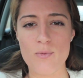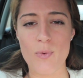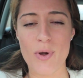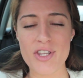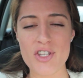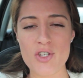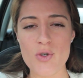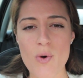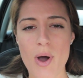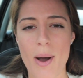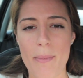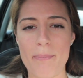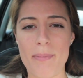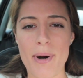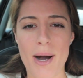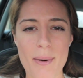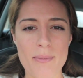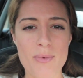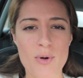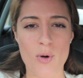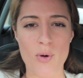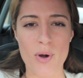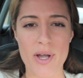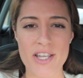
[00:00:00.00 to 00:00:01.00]
went to a
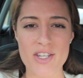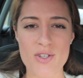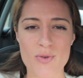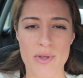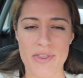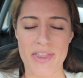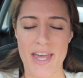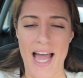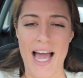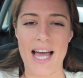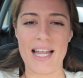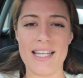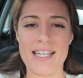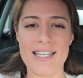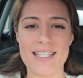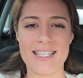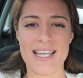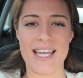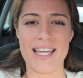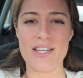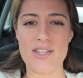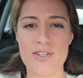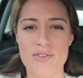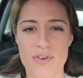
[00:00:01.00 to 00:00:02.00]
pub quiz with
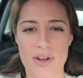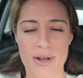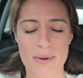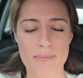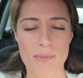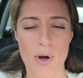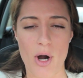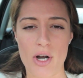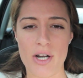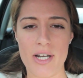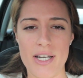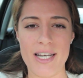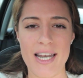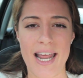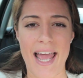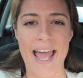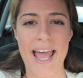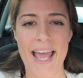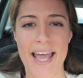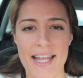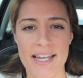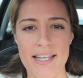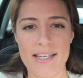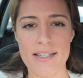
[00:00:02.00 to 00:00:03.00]
Alex and his friend Martin
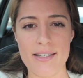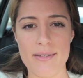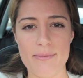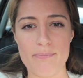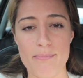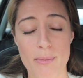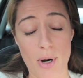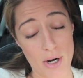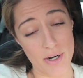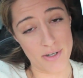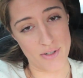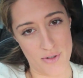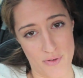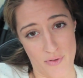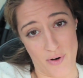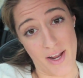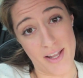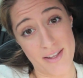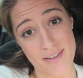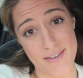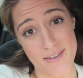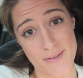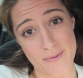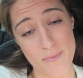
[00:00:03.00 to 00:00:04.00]
and Martin's
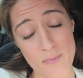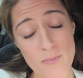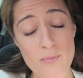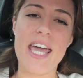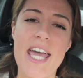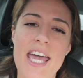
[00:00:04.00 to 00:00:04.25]
friends.